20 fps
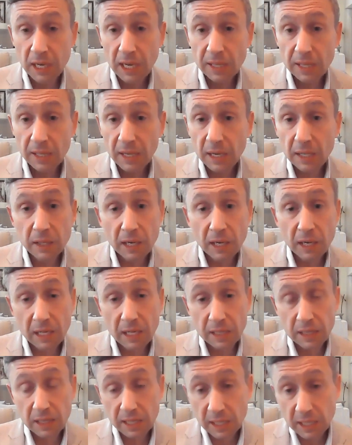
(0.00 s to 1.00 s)

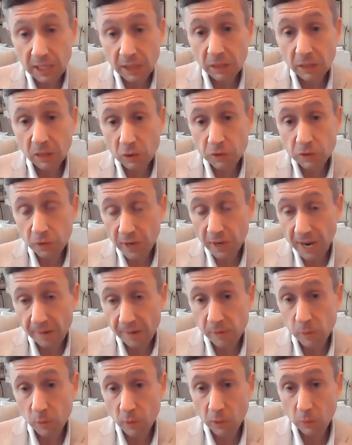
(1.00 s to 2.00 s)
The ethos for
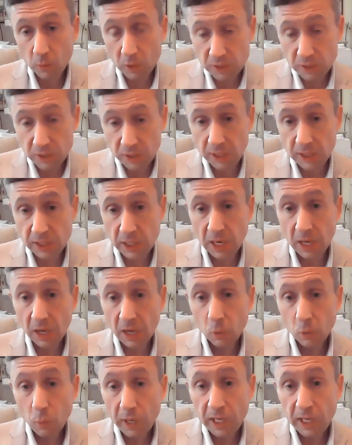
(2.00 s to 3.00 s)
everyone was this:
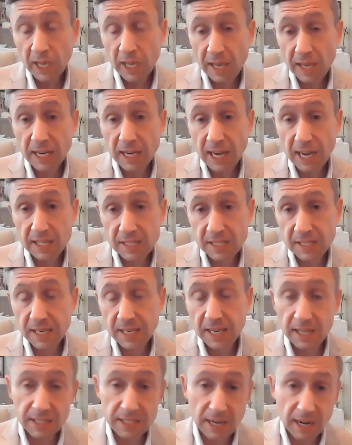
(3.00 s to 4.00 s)
we cannot
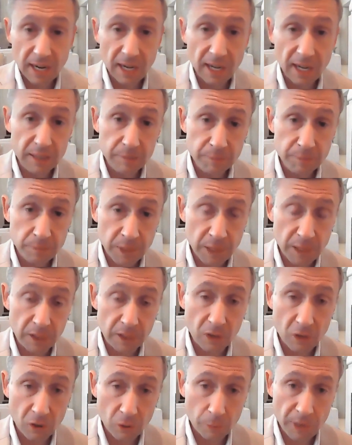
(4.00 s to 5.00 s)
sit on
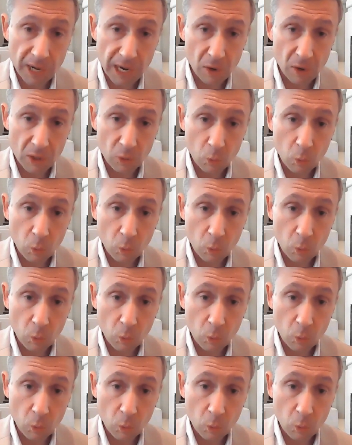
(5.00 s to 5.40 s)
political power.